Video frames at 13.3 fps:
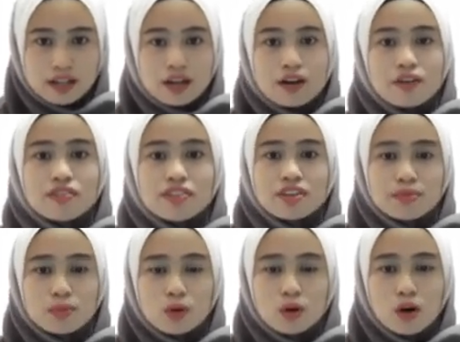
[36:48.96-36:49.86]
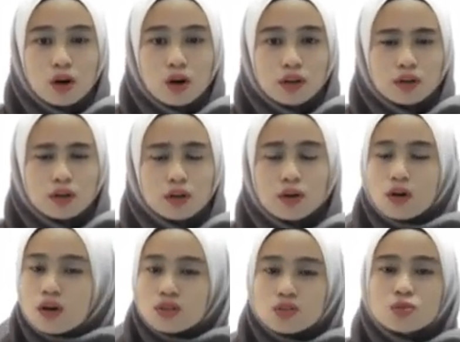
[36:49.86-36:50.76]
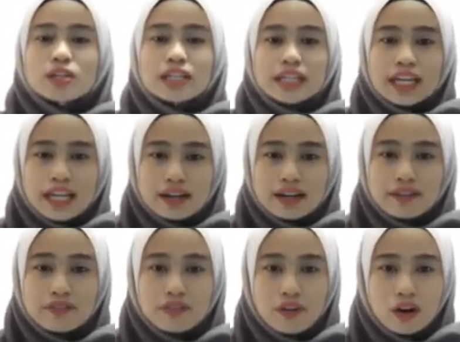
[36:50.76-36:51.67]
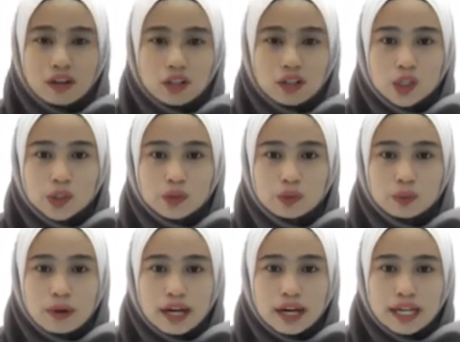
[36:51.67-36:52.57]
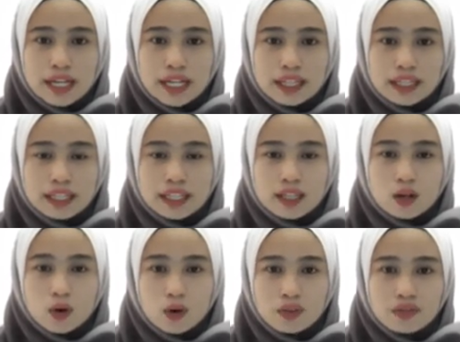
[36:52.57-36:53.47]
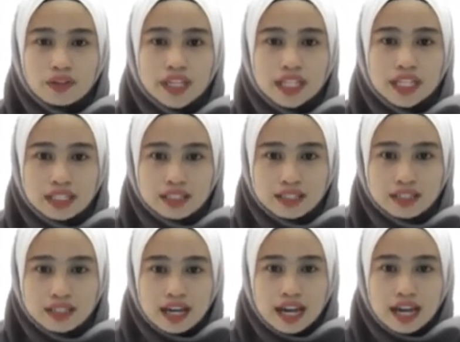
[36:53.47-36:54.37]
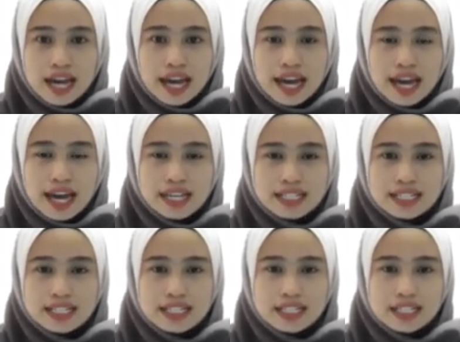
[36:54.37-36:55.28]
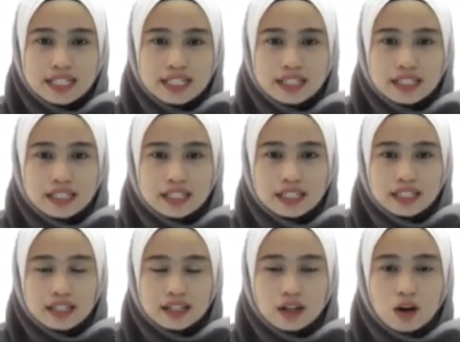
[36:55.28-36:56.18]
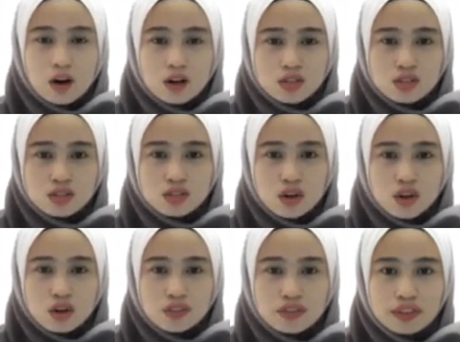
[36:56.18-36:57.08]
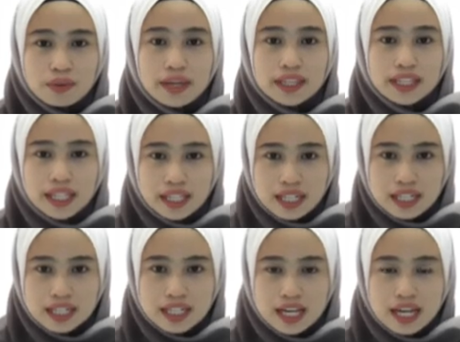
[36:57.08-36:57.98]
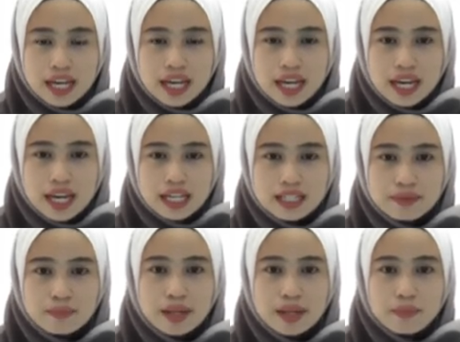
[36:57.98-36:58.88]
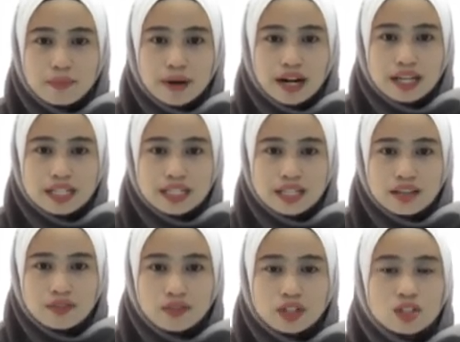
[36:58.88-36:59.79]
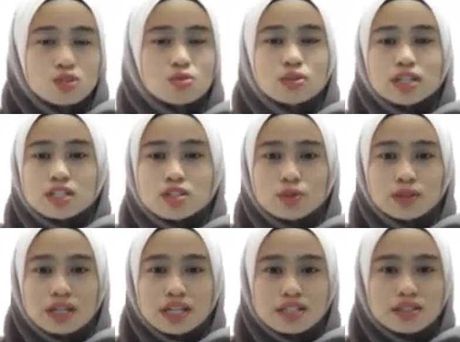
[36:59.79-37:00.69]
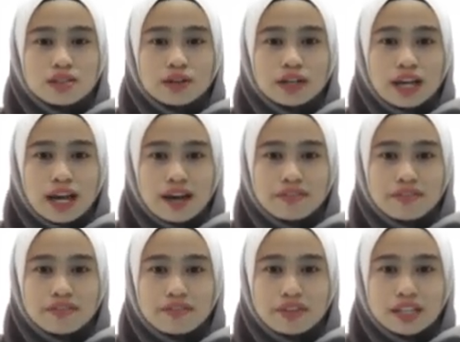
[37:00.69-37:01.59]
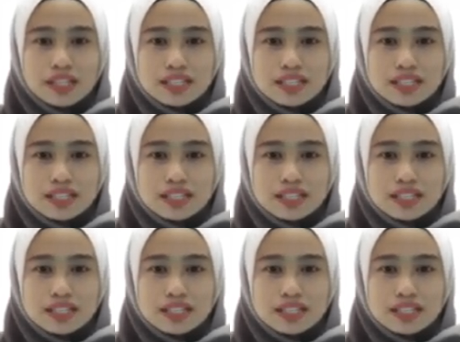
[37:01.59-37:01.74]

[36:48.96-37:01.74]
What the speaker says: Furthermore, not all students can afford to buy their own vehicles, as the cost of the maintenance is a bit pricey for the students who does not have fixed